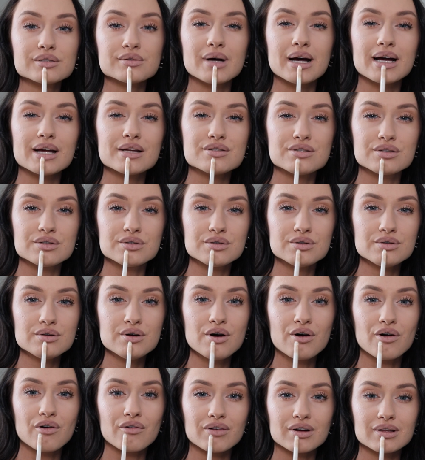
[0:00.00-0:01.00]
So I do
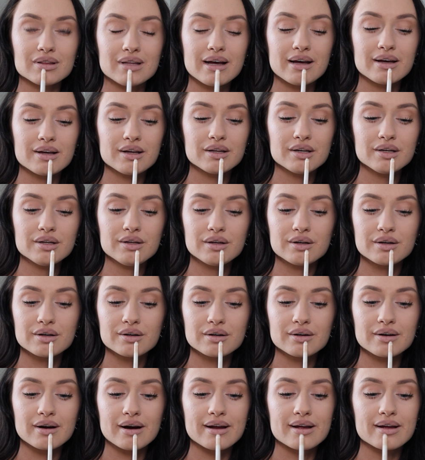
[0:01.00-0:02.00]
overline
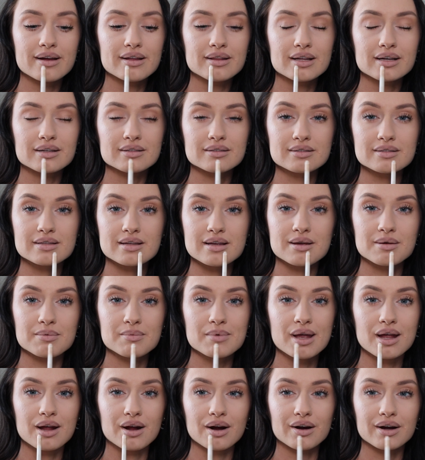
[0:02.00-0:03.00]
right in that same
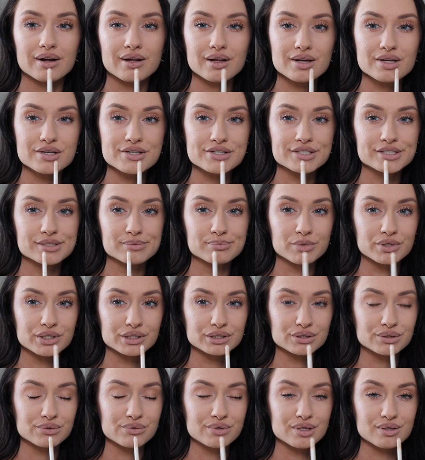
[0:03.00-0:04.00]
area, just more
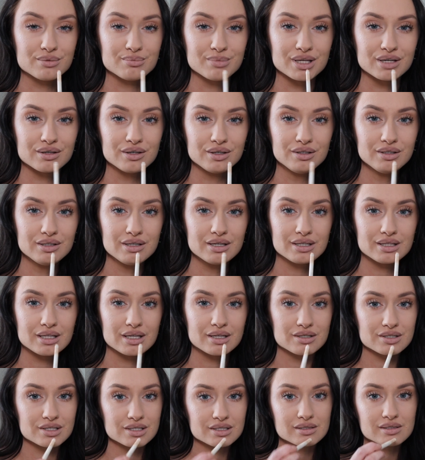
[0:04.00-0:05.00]
so in the middle, and
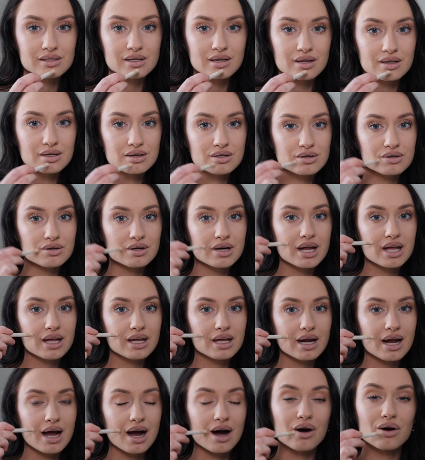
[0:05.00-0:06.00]
then just like drag
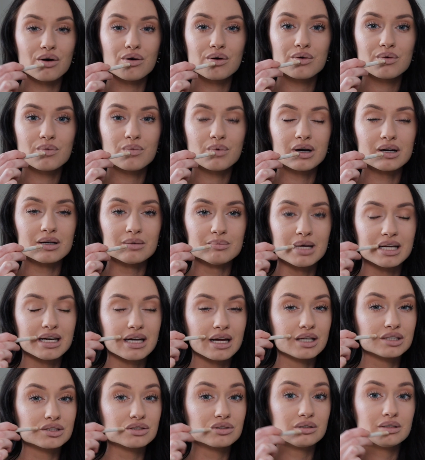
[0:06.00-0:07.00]
it out where my
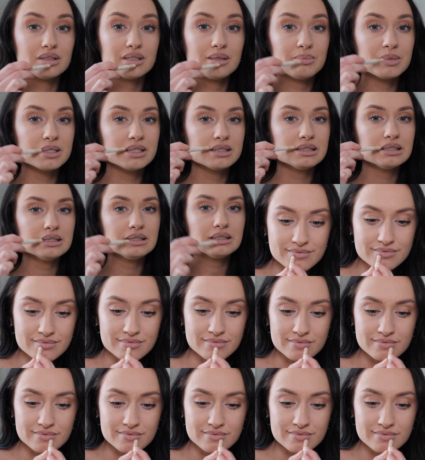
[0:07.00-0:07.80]
natural lip is.